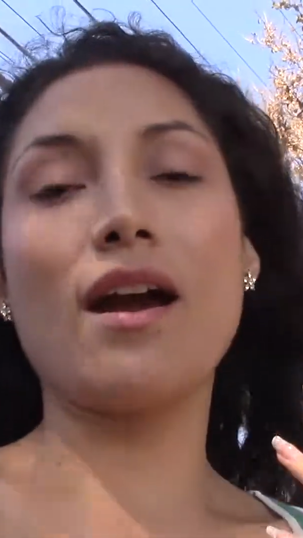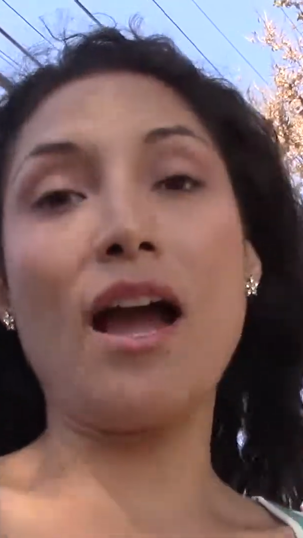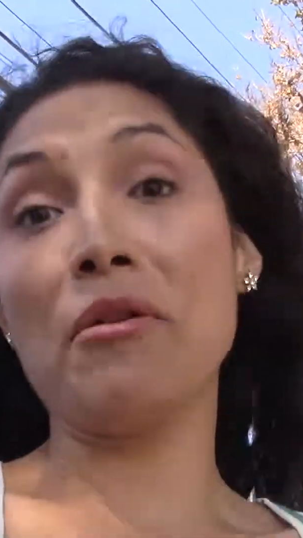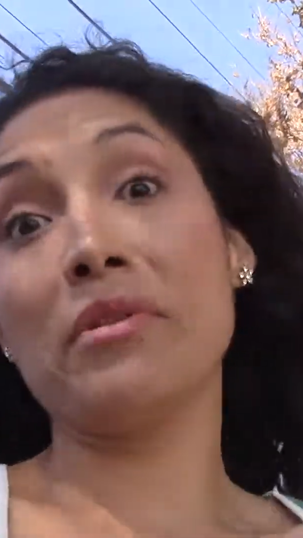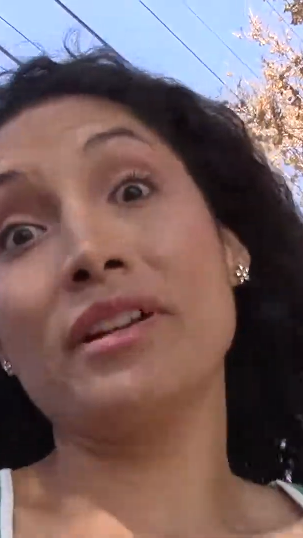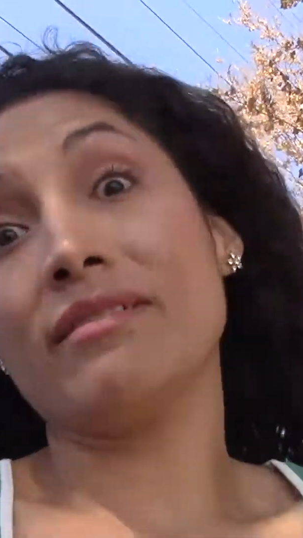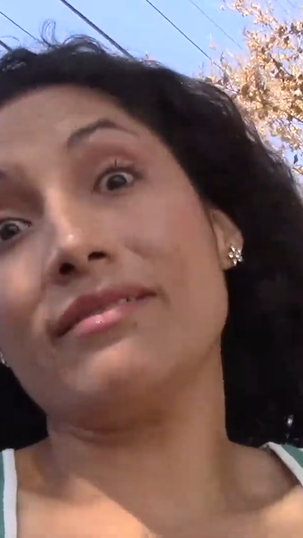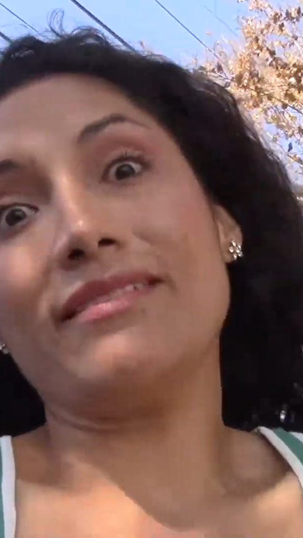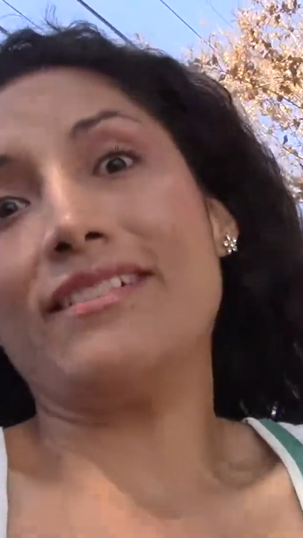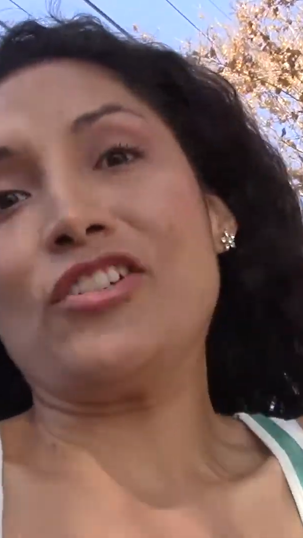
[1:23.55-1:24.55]
I wanna
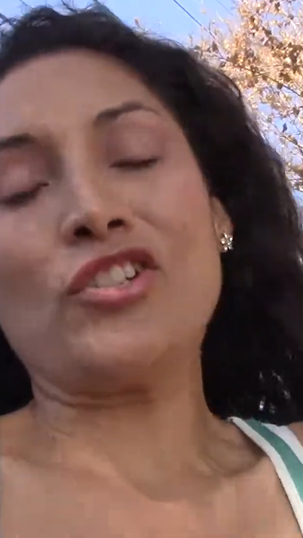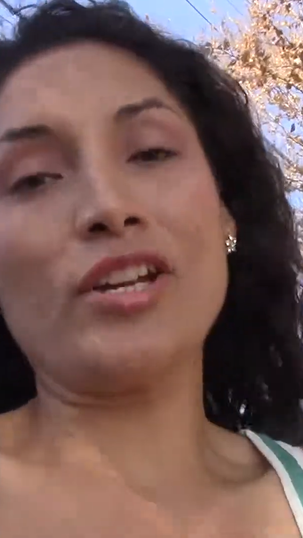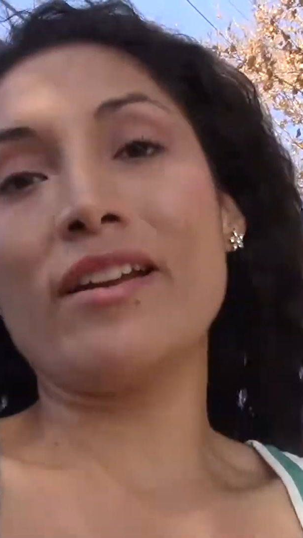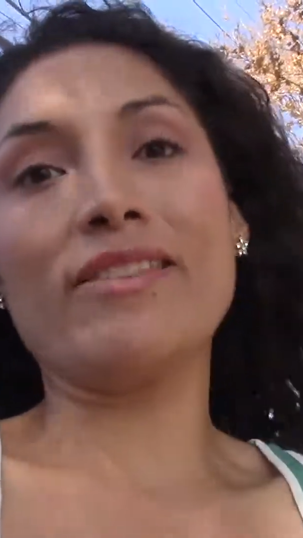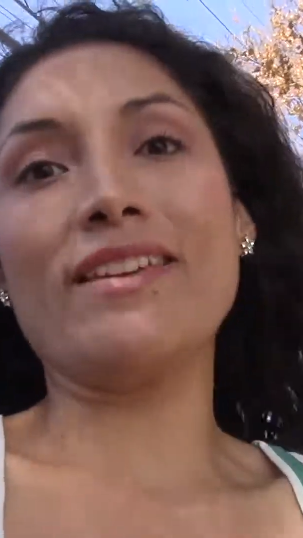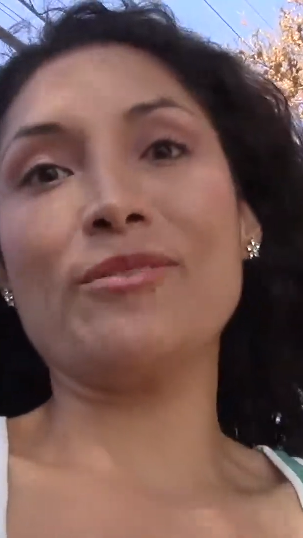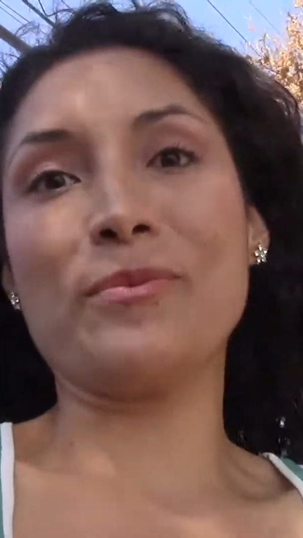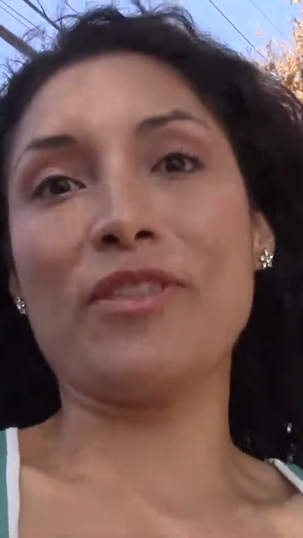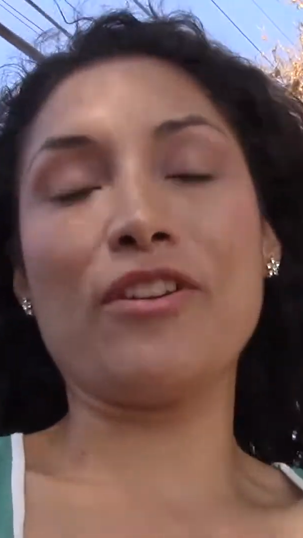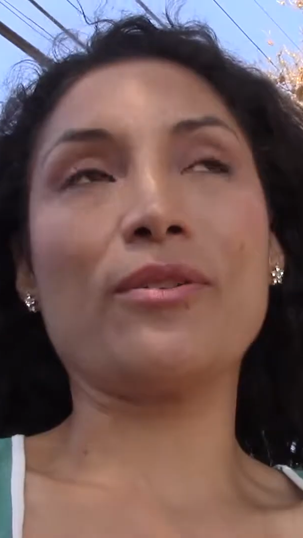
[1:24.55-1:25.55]
share this
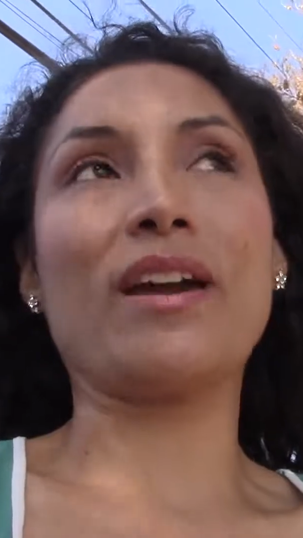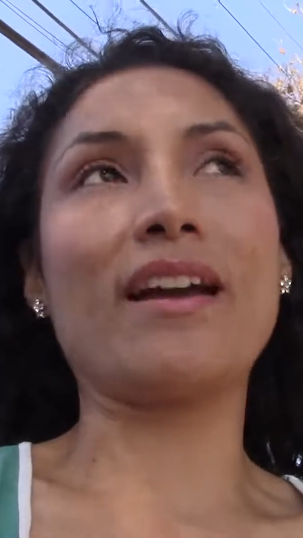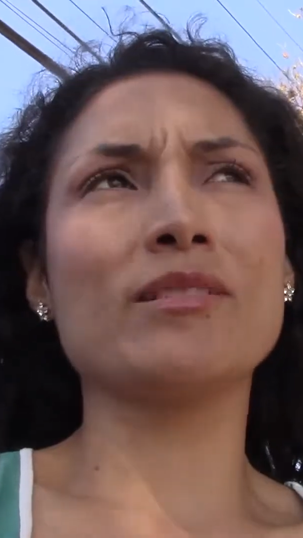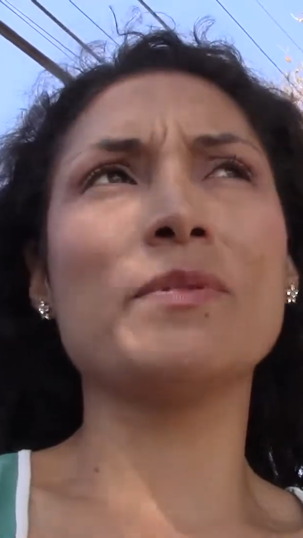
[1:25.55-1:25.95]
with you guys,